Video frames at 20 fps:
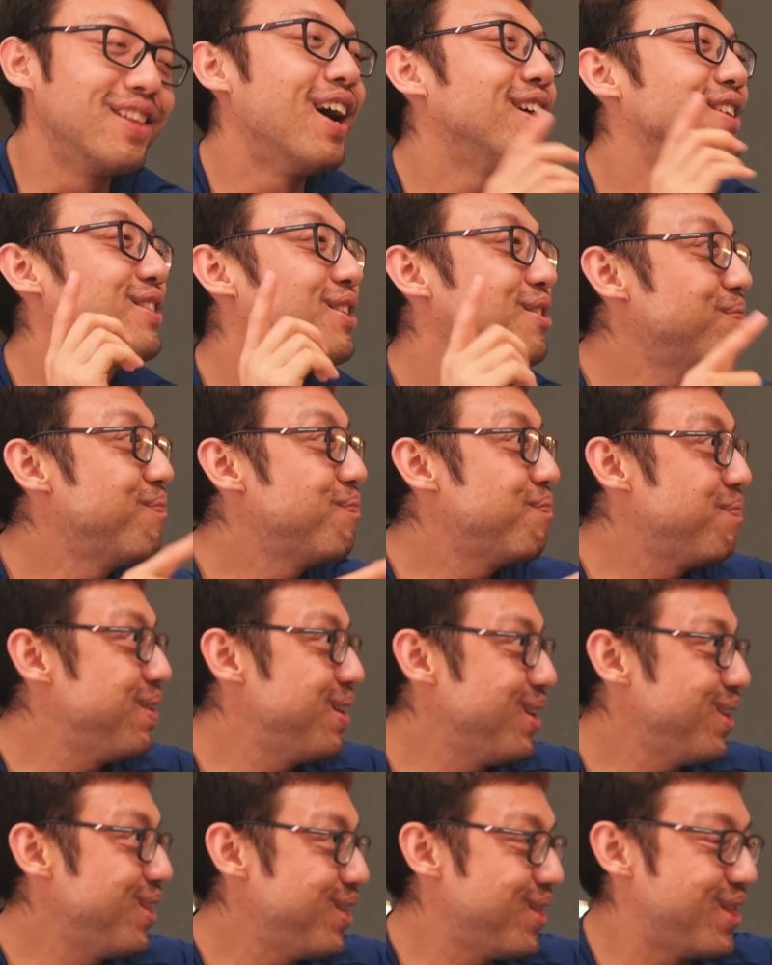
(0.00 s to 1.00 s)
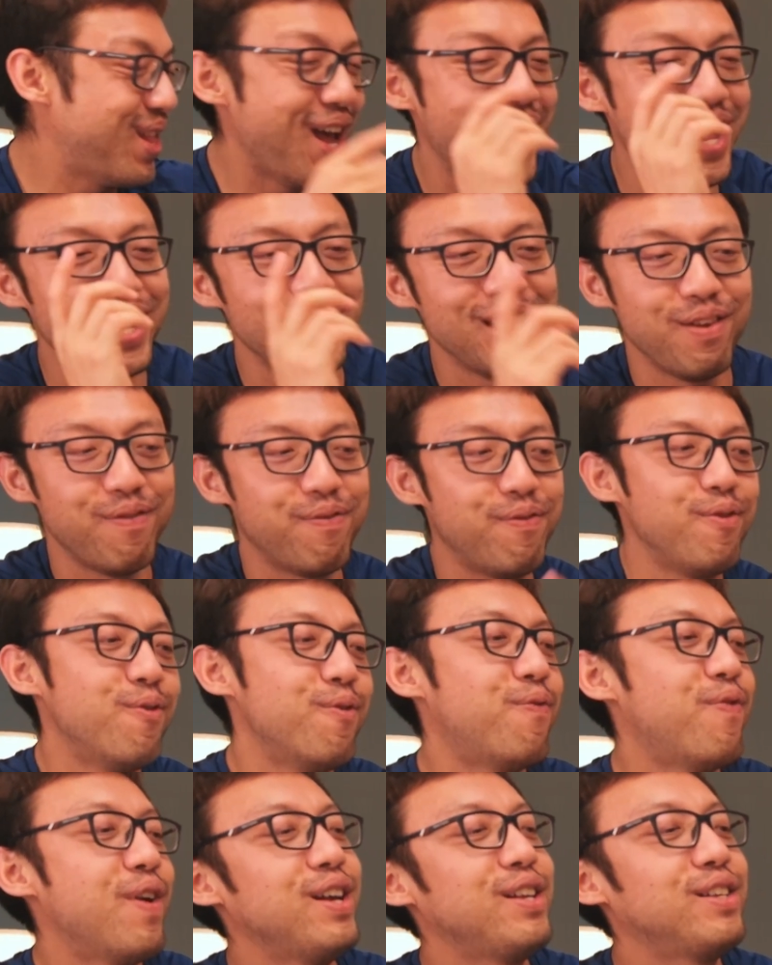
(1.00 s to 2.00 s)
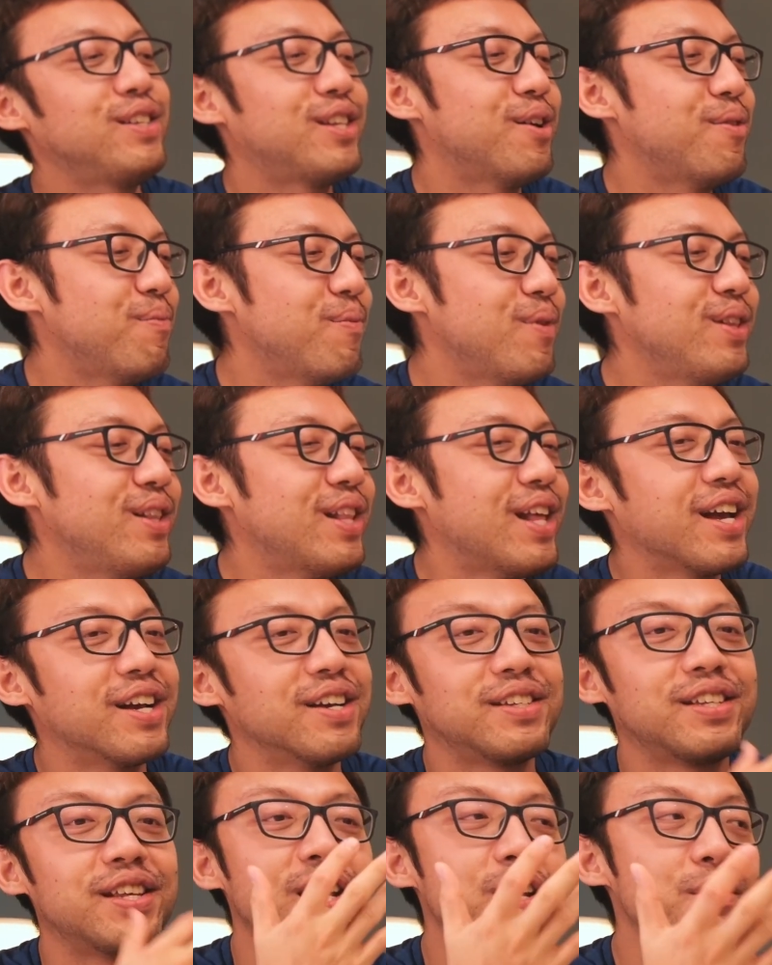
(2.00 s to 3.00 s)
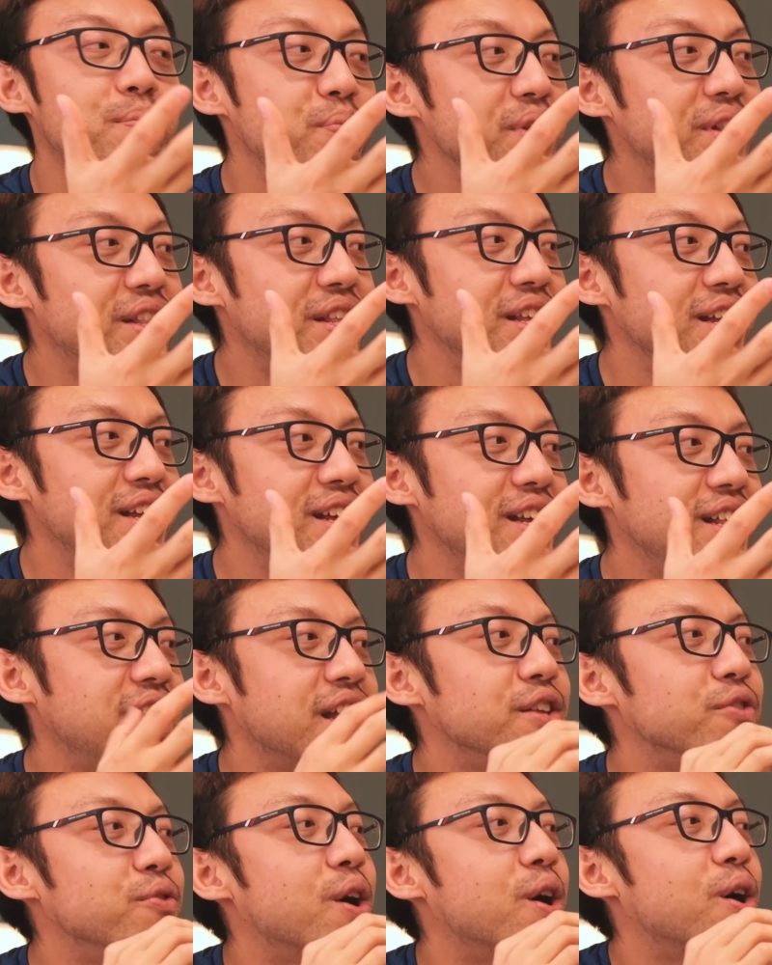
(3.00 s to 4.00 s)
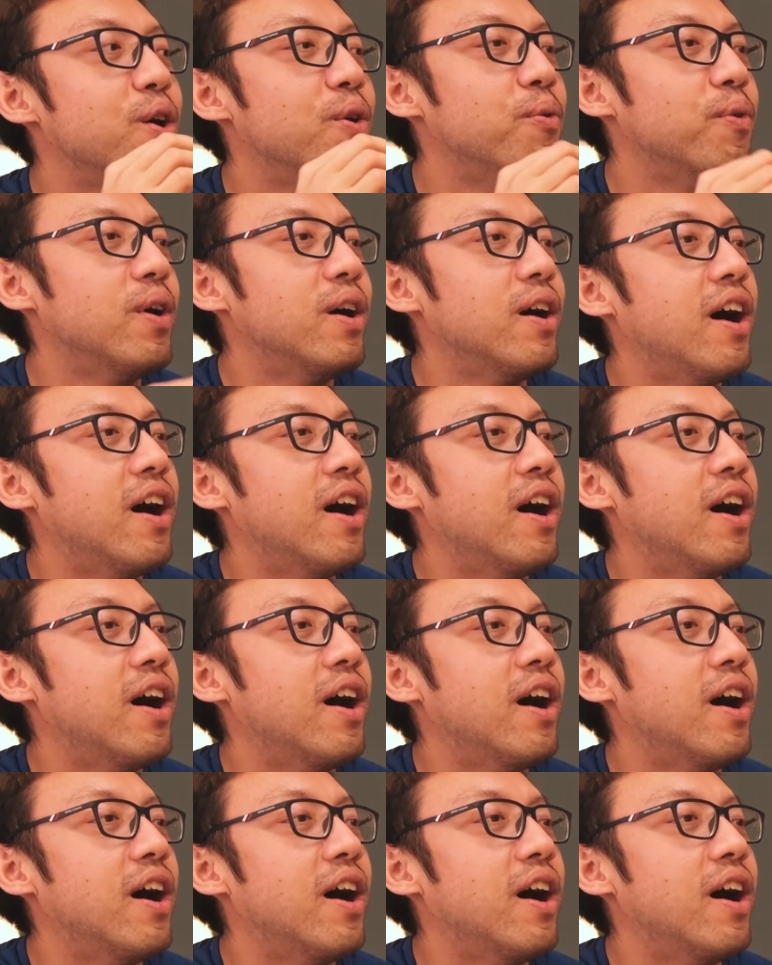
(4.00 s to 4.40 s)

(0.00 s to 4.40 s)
Doesn't mean that if you find someone like a celebrity that you